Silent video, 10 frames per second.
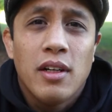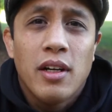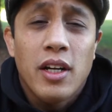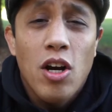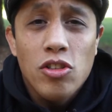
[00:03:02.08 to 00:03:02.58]

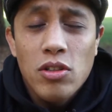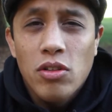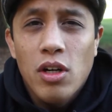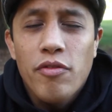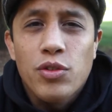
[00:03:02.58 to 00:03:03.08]
you know, I was a little
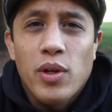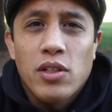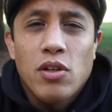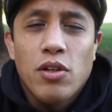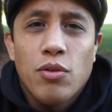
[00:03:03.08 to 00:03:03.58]
nervous when I
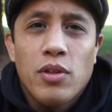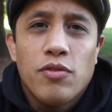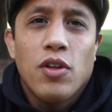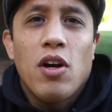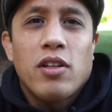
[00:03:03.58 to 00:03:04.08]
started doing this
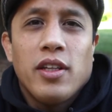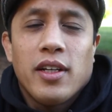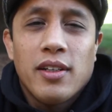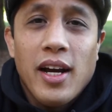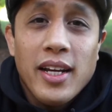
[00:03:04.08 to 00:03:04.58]
vlog
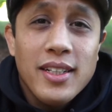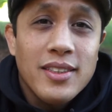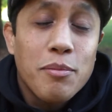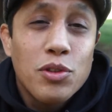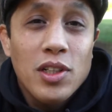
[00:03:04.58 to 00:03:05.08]
thing. I guess
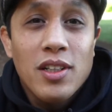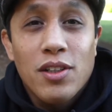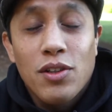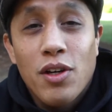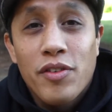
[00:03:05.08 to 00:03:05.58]
I'm still a
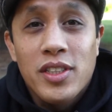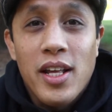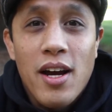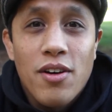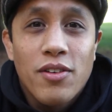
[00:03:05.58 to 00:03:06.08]
little nervous
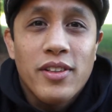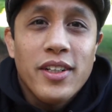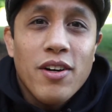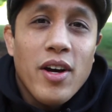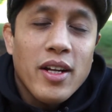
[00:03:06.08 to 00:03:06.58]
now. You
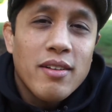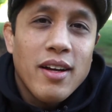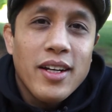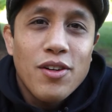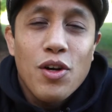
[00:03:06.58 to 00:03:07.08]
know,
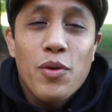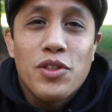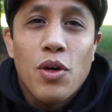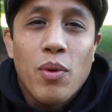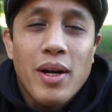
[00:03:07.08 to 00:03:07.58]
I don't always
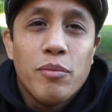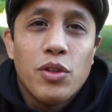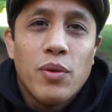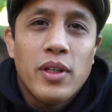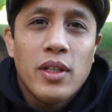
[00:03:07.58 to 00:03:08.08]
know what I'm
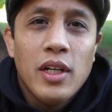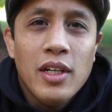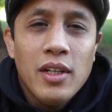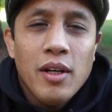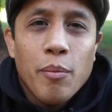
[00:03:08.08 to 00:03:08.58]
doing,
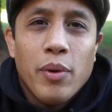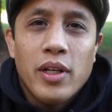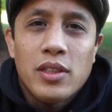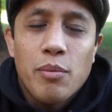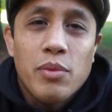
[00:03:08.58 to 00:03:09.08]
but
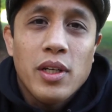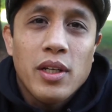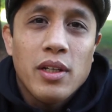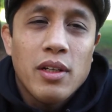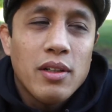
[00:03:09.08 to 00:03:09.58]

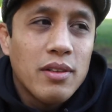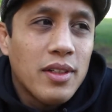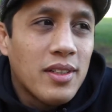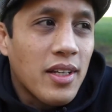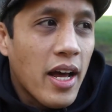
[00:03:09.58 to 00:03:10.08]
something
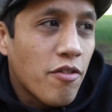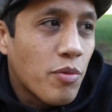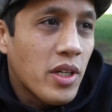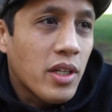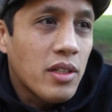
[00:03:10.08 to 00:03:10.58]
inside of
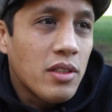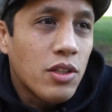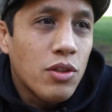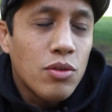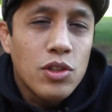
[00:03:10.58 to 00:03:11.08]
me
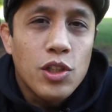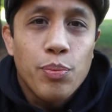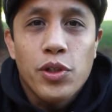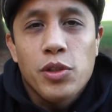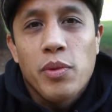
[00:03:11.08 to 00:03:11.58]
continues to
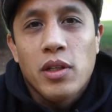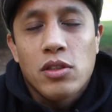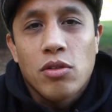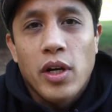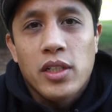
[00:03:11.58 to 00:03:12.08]
push me in this
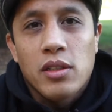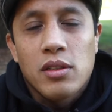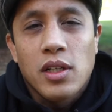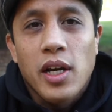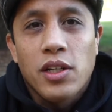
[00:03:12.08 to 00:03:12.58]
direction
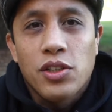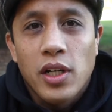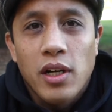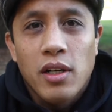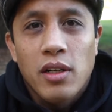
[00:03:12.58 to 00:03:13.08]
to kind of
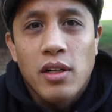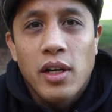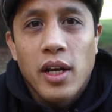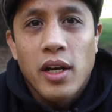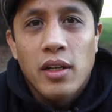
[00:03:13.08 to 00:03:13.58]
share
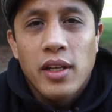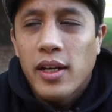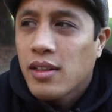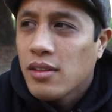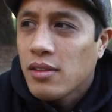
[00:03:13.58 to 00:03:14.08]
and,
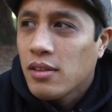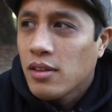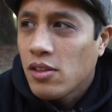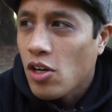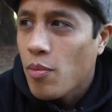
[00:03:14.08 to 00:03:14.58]
like,
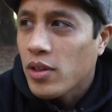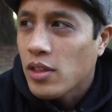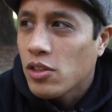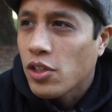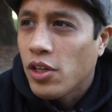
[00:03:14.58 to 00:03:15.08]
to talk about the
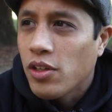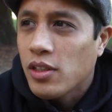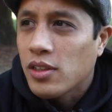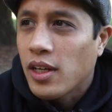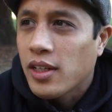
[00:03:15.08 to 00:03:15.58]

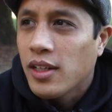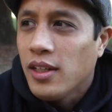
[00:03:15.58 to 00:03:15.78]
insecurities. Like,